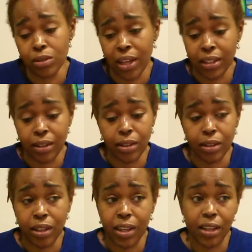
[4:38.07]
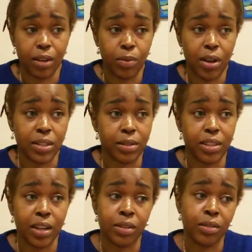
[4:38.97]
Like the King of Wands will
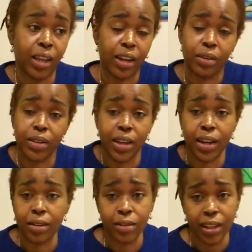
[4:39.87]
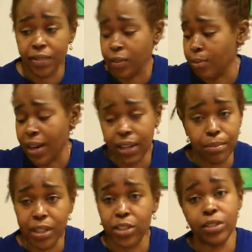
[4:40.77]
tell you like, oh yeah, I don't love nobody
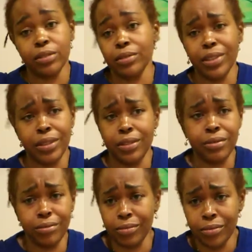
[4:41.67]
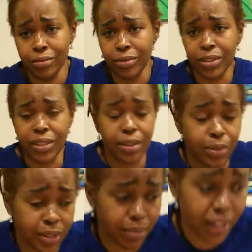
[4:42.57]
but you. And then you're staying
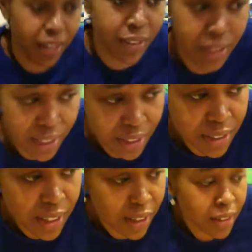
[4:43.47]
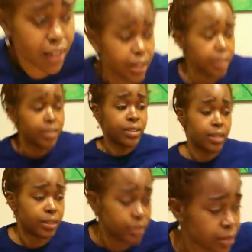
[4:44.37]
with somebody else the next day.
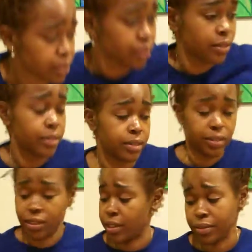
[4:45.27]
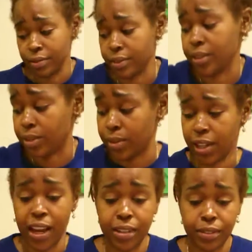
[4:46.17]
So, you know, do what you
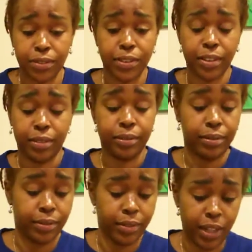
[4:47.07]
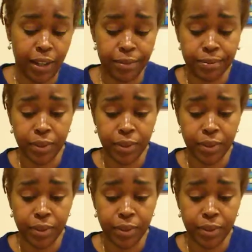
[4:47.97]
gotta do for you, okay?